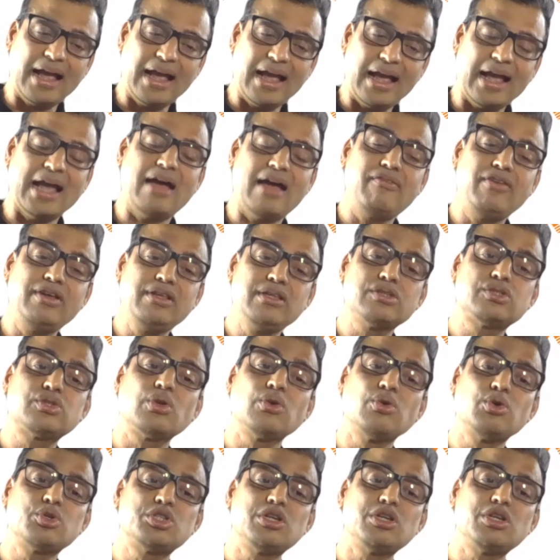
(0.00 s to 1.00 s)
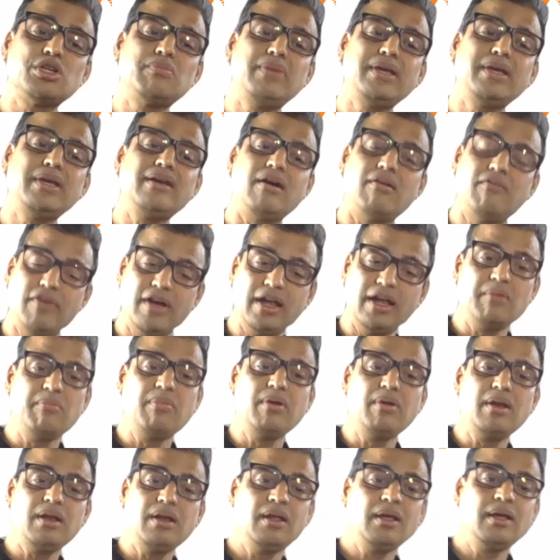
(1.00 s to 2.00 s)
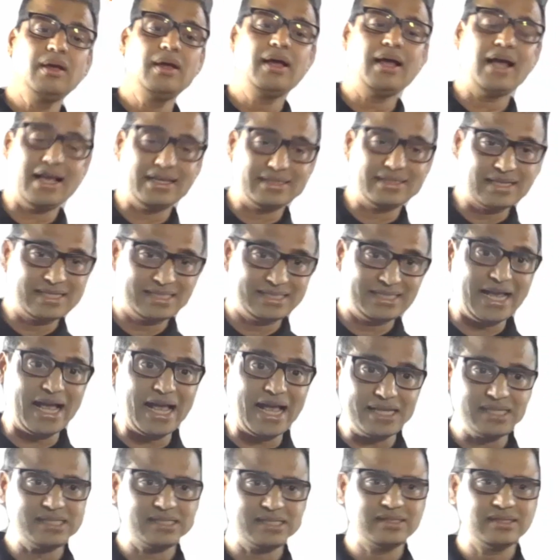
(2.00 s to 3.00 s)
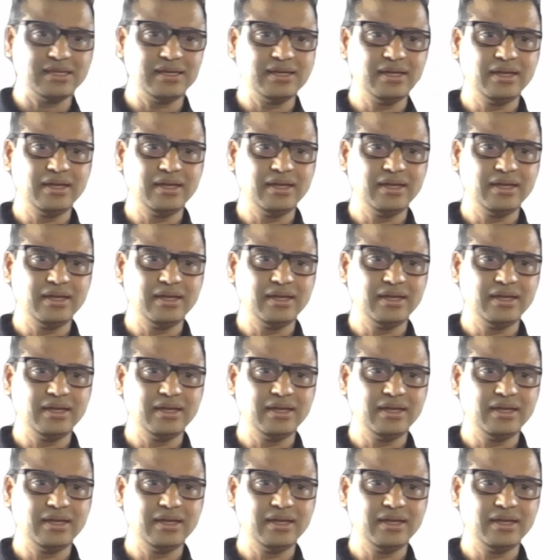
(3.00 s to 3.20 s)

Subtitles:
having the solution being available as a SaaS,